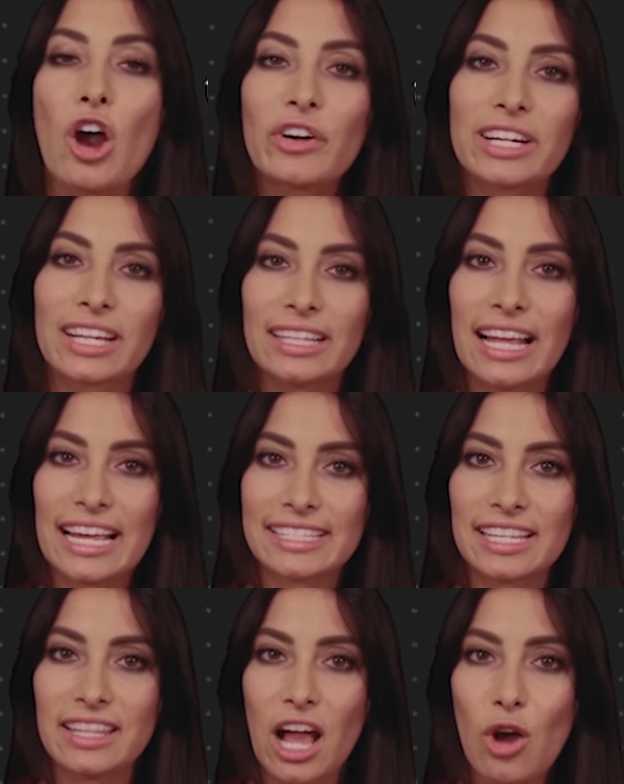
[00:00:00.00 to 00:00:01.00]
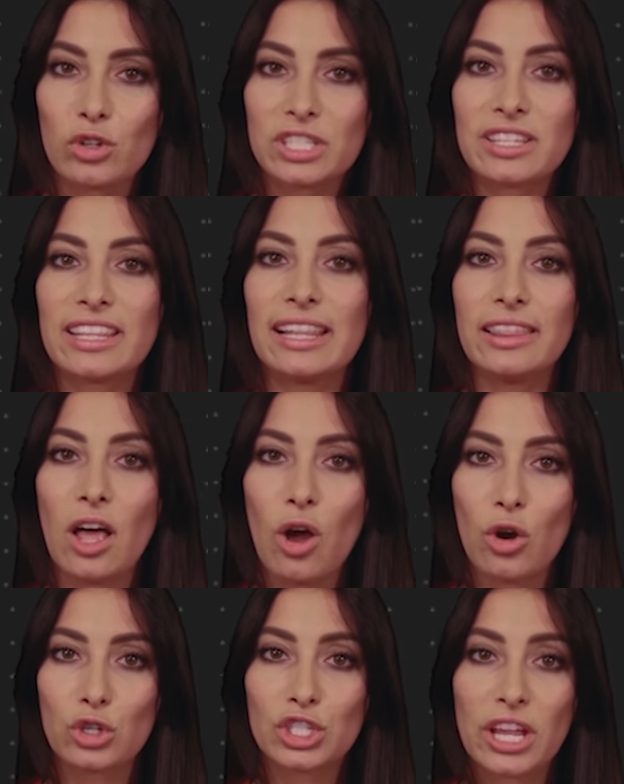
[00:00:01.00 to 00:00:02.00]
Oracle has announced the
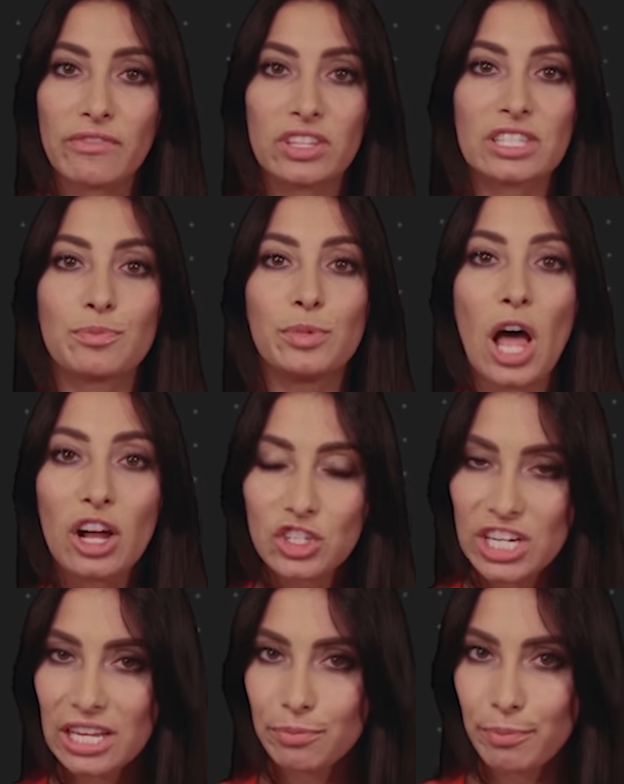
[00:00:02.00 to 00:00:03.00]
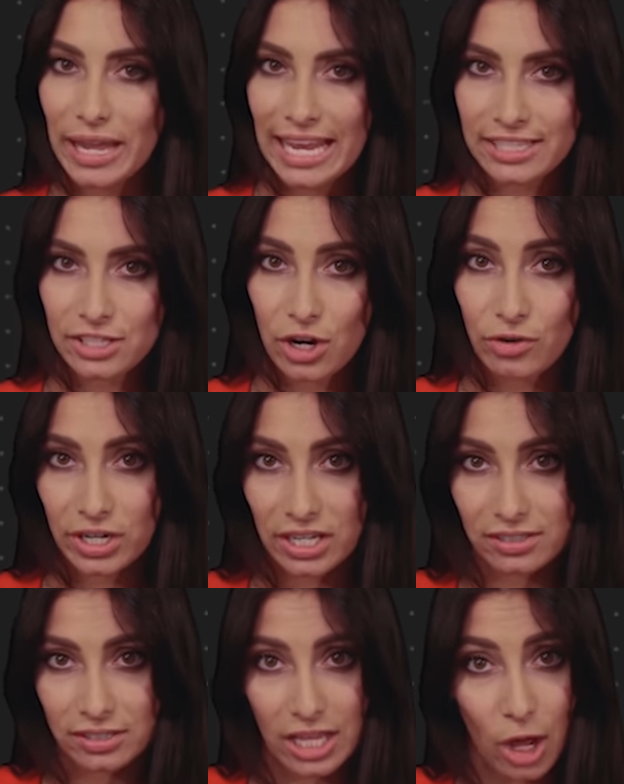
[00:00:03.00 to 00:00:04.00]
launch of its blockchain-based
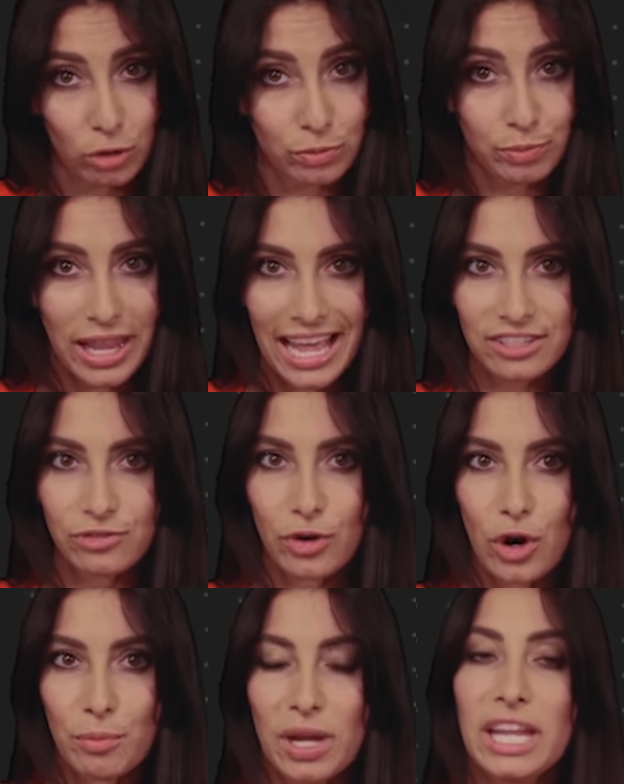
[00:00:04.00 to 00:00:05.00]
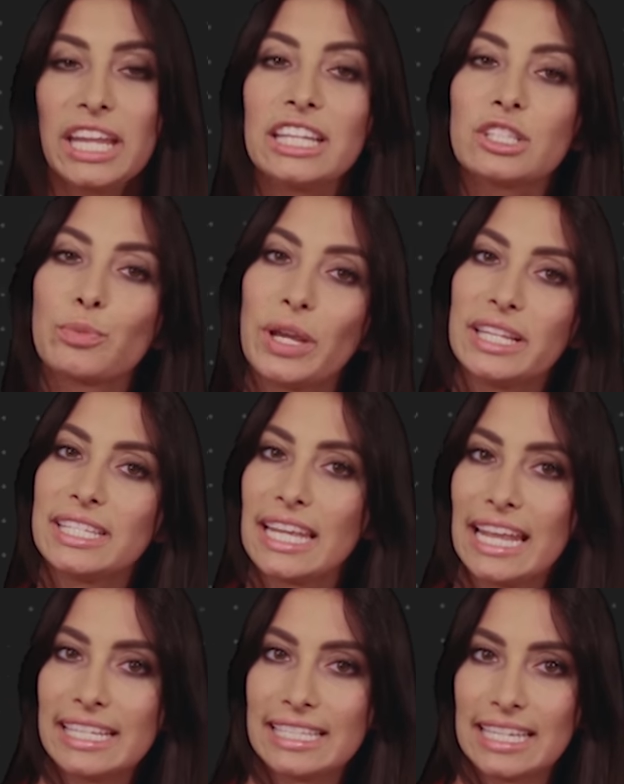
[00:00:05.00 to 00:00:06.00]
Oracle Cloud platform in
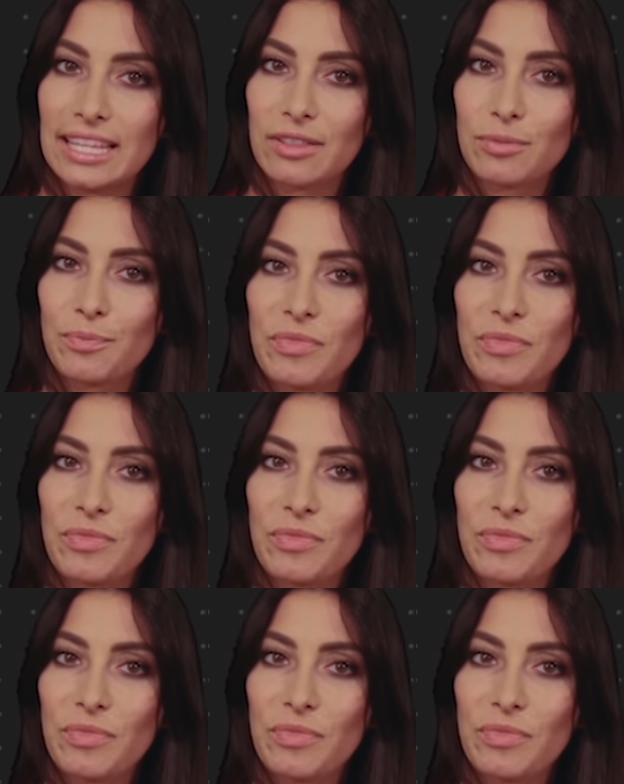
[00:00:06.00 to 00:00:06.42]
2018.